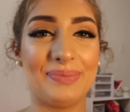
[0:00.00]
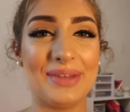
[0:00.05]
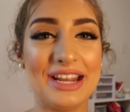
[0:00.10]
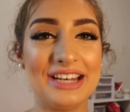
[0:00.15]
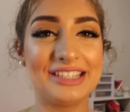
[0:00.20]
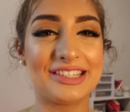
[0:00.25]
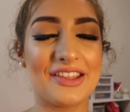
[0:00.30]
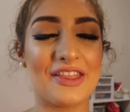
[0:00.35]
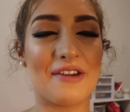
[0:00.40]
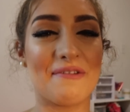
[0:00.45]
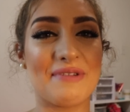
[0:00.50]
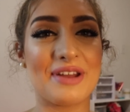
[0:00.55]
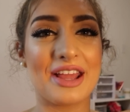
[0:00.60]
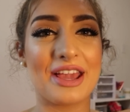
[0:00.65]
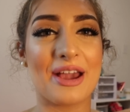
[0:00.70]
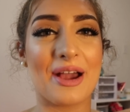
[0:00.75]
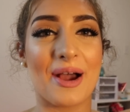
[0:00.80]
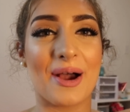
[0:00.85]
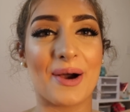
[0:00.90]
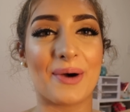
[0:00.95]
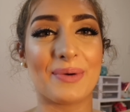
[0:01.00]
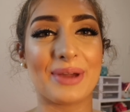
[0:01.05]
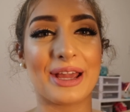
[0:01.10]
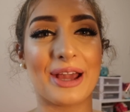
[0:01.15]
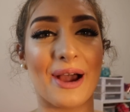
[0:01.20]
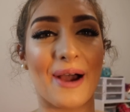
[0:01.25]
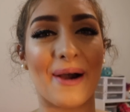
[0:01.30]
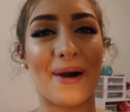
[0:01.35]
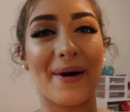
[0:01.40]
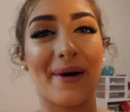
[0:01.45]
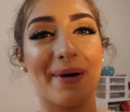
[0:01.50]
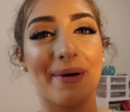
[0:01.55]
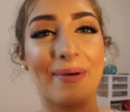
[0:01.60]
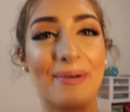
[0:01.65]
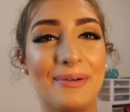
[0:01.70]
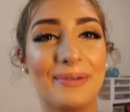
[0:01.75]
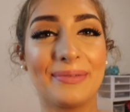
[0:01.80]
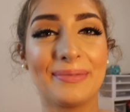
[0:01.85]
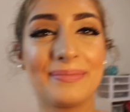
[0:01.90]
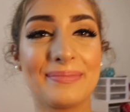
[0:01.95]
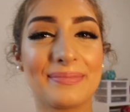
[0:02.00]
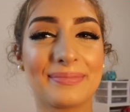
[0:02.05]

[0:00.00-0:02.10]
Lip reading: into the video we go.